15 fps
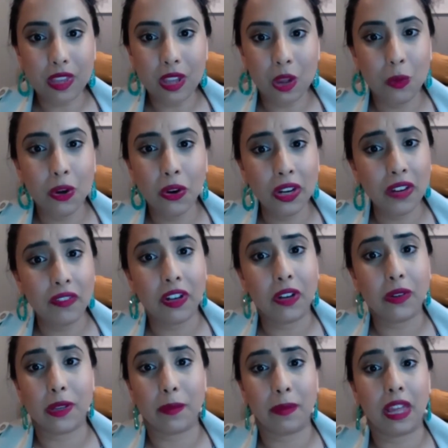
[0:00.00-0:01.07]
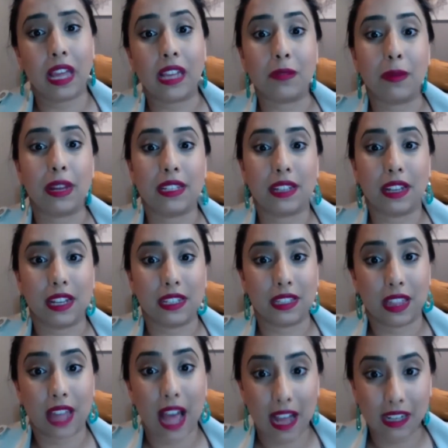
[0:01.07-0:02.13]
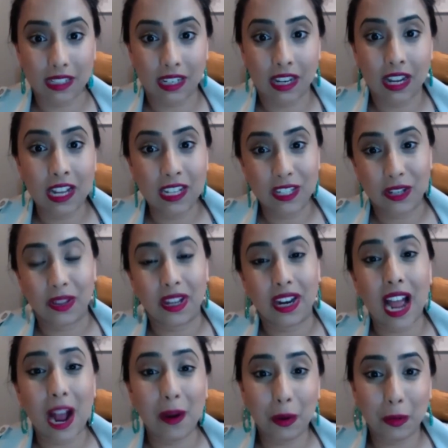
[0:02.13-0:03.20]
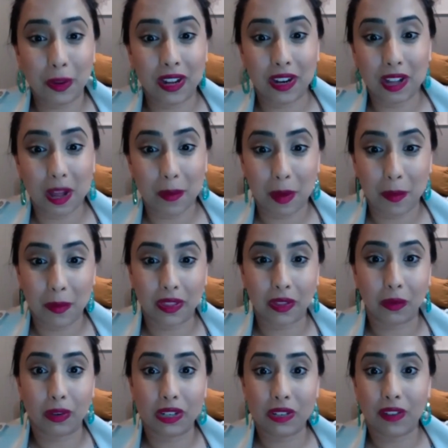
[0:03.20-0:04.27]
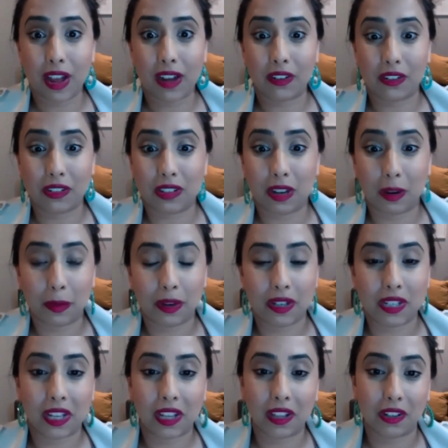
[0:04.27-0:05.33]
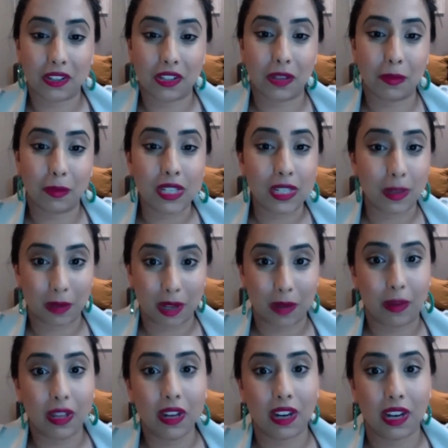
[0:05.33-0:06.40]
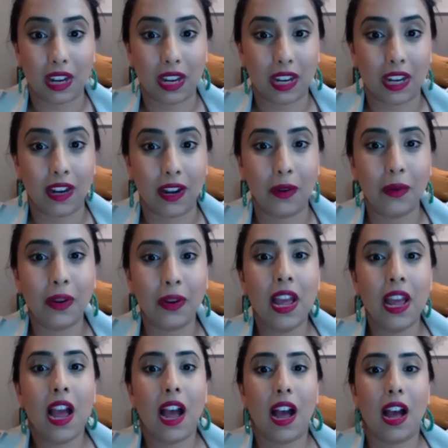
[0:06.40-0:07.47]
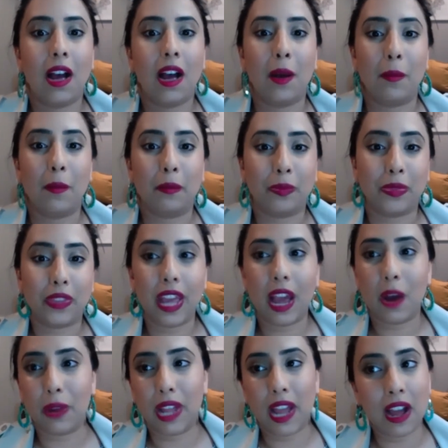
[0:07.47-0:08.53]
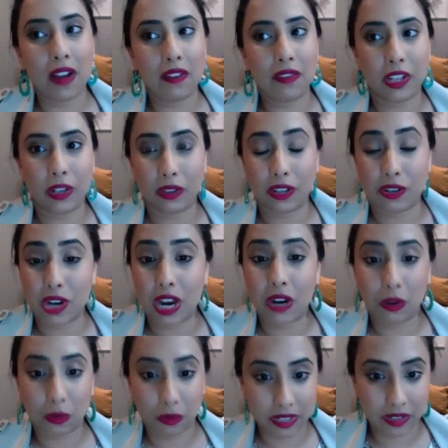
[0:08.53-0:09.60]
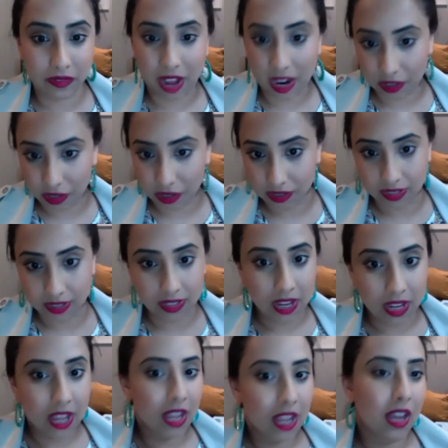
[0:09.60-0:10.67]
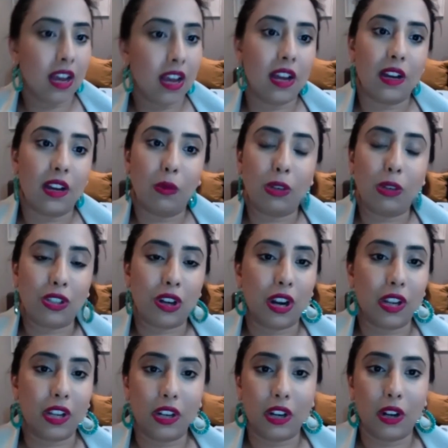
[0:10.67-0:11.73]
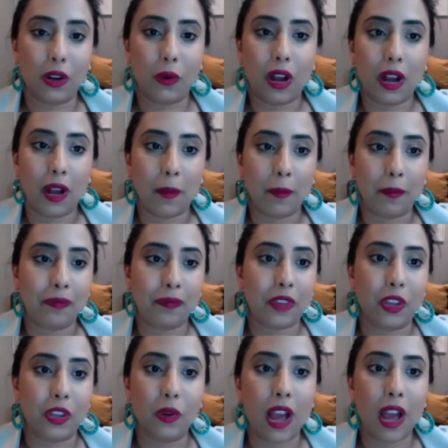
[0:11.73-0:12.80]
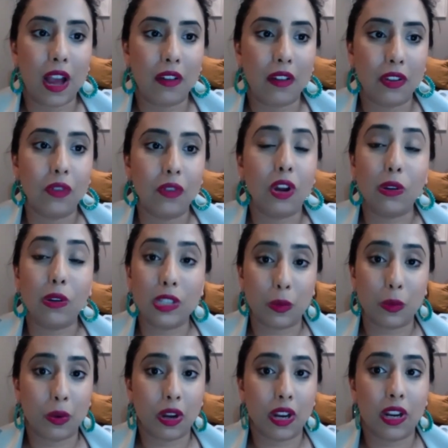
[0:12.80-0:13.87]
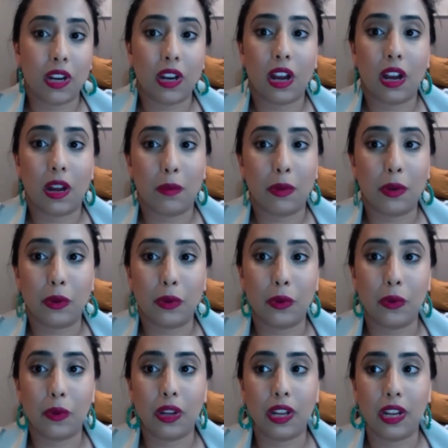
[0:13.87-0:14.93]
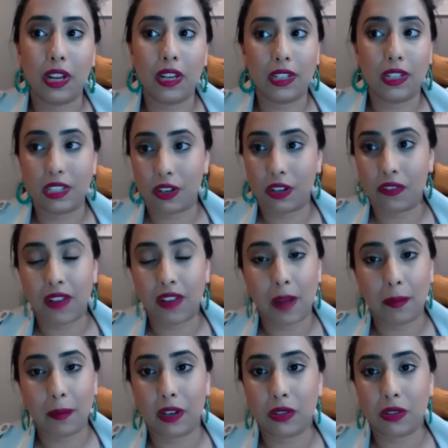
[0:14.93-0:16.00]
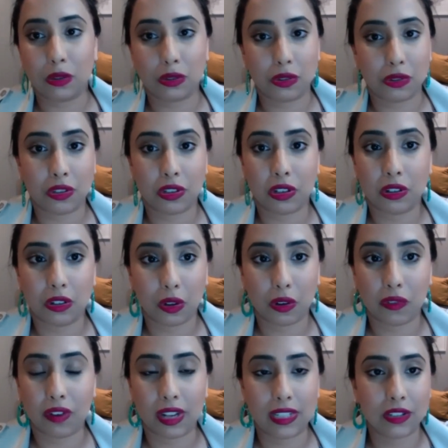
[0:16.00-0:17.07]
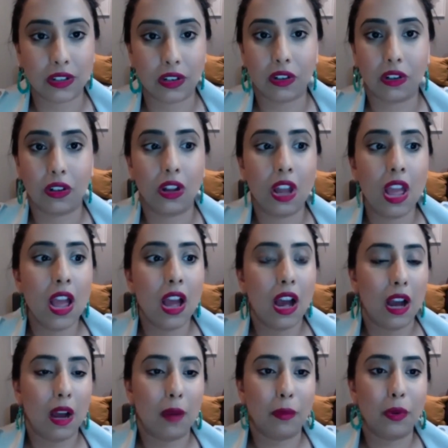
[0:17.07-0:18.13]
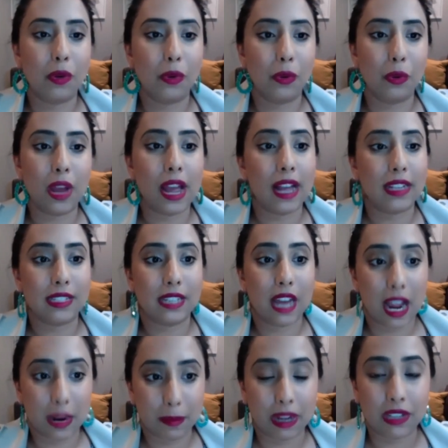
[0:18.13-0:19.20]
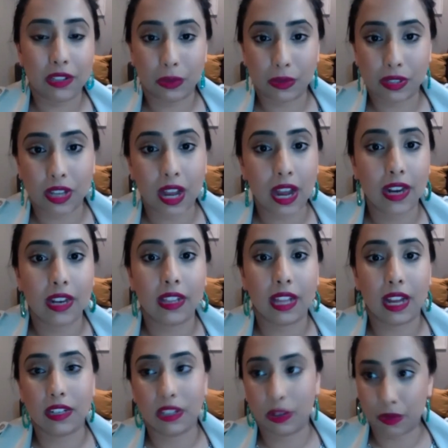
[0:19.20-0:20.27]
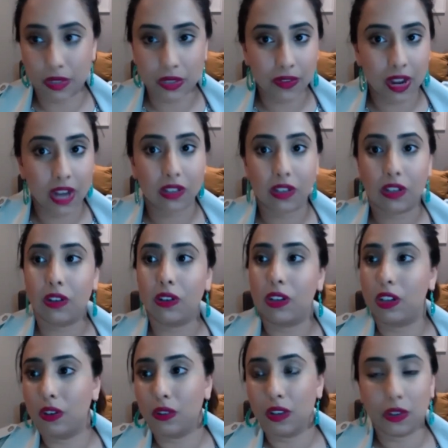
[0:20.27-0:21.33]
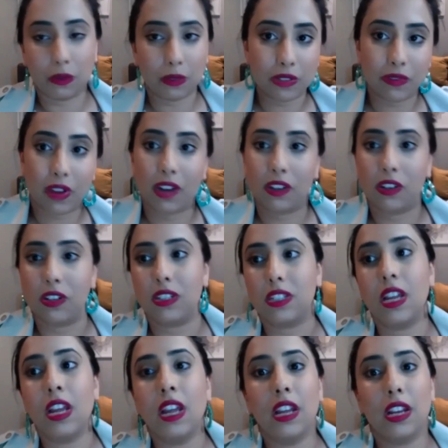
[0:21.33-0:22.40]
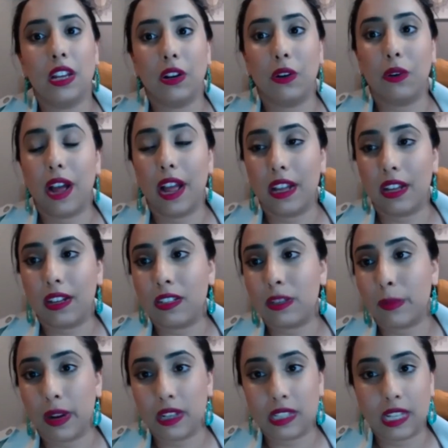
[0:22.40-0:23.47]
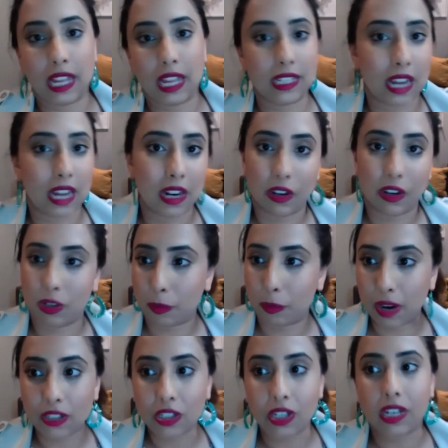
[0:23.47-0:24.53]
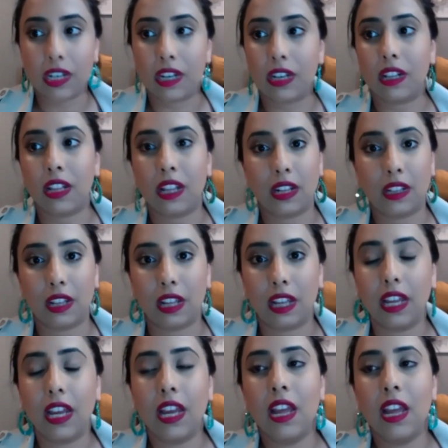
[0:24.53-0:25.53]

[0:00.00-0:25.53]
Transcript: We don't even know something as basic as that. So then how are we going to come up with the risk factors that are particular to the Muslim community, you know? Um, yeah, we have, you know, the general risk factors, uh, which are, you know, um, you have, you know, someone um, who is in your family or social circle or friend circle um, who has died by suicide. That is a risk factor. You know, another risk factor is, you know, experiencing anxiety or depression clinically.